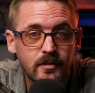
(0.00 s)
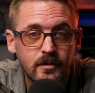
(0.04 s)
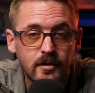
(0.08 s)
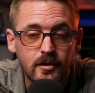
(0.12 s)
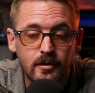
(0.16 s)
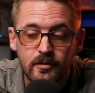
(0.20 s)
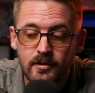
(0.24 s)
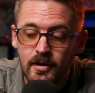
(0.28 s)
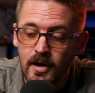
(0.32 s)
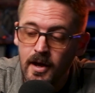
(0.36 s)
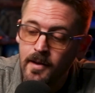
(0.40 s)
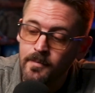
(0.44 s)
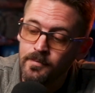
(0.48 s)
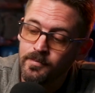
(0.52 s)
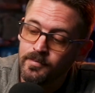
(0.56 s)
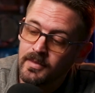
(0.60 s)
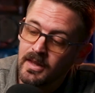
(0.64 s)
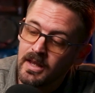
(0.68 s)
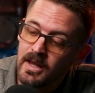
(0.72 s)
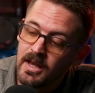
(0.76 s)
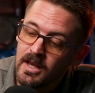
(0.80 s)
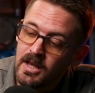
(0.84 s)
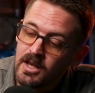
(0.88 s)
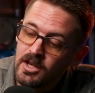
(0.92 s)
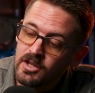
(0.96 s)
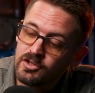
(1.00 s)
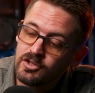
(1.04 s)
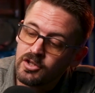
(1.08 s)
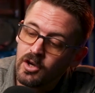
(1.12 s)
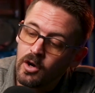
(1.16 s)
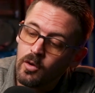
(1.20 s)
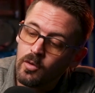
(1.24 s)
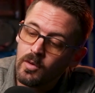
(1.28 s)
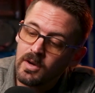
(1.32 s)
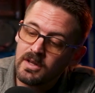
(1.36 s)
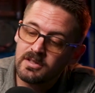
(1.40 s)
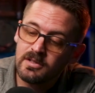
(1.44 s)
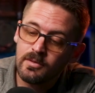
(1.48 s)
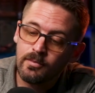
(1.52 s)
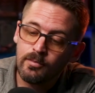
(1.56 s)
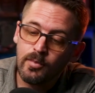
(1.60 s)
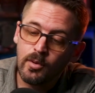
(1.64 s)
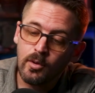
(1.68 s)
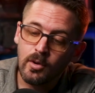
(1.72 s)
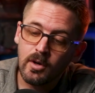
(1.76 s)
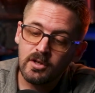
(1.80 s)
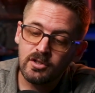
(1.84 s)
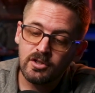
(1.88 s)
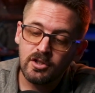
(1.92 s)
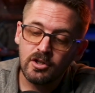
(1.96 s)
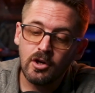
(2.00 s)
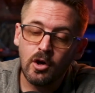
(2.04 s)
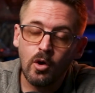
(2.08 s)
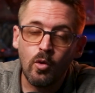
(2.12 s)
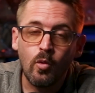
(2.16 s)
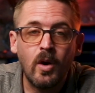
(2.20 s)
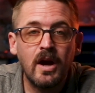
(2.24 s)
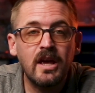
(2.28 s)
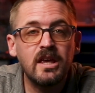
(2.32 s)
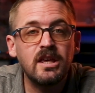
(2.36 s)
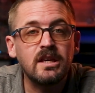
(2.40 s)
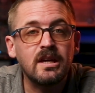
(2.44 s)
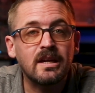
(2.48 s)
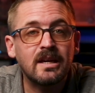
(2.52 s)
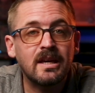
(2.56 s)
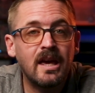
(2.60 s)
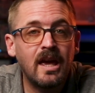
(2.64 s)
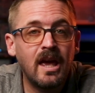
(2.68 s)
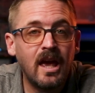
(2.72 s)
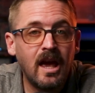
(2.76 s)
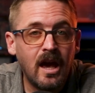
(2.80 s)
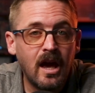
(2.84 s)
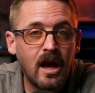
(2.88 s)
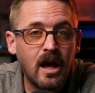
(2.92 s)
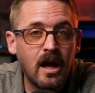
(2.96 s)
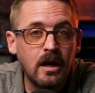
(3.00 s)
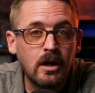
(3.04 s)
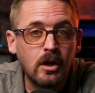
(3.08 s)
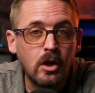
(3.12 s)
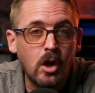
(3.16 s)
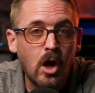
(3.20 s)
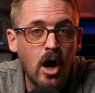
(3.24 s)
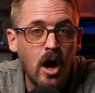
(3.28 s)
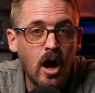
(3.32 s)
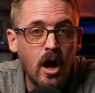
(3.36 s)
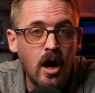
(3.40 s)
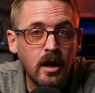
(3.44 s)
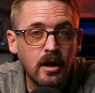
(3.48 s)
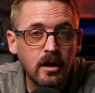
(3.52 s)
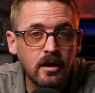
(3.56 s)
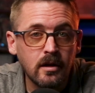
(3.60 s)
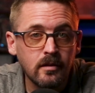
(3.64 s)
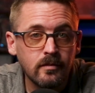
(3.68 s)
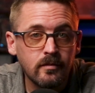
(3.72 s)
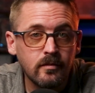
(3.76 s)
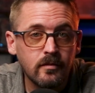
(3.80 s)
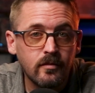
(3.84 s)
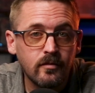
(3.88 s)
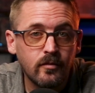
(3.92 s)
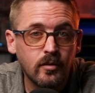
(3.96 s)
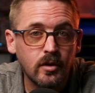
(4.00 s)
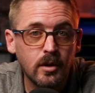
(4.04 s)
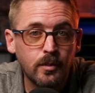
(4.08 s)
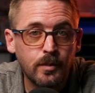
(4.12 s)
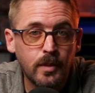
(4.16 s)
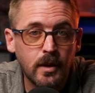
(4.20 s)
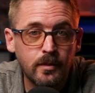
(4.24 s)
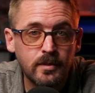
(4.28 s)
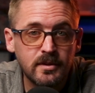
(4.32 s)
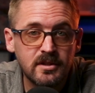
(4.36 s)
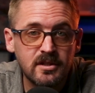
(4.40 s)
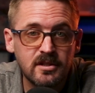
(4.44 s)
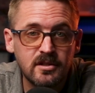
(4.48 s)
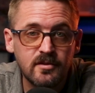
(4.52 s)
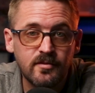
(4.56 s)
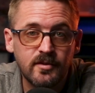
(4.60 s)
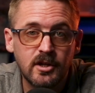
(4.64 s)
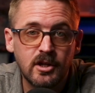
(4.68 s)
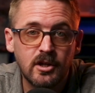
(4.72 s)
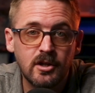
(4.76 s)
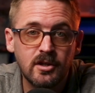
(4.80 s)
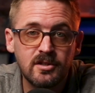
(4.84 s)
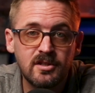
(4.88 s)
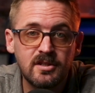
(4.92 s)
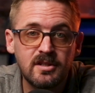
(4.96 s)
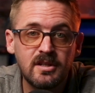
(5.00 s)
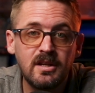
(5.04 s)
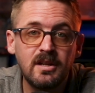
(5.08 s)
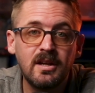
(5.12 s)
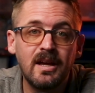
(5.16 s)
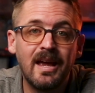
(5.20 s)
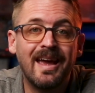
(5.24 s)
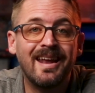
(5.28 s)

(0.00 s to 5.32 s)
Okay? So it's important to know what you can log for the purposes of currency